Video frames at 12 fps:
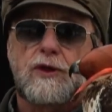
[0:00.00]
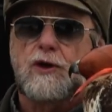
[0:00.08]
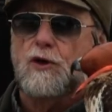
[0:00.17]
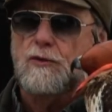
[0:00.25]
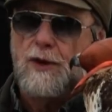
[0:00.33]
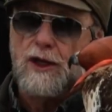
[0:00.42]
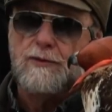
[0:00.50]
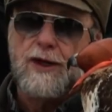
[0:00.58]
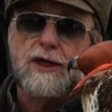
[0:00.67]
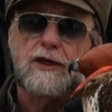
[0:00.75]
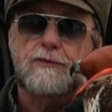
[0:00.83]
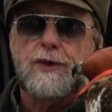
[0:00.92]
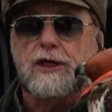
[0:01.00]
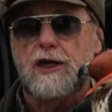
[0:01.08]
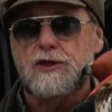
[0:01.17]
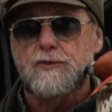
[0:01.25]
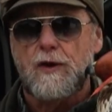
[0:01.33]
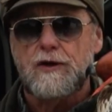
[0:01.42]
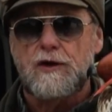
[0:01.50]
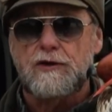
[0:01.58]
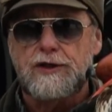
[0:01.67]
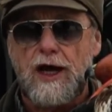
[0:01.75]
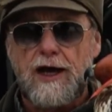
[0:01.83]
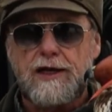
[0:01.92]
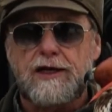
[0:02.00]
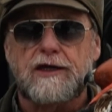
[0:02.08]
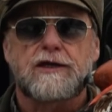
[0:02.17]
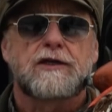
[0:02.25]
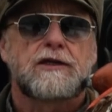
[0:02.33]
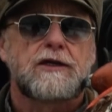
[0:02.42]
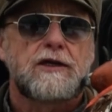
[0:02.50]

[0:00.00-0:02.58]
the old bell maker, Pete Osborno, dying.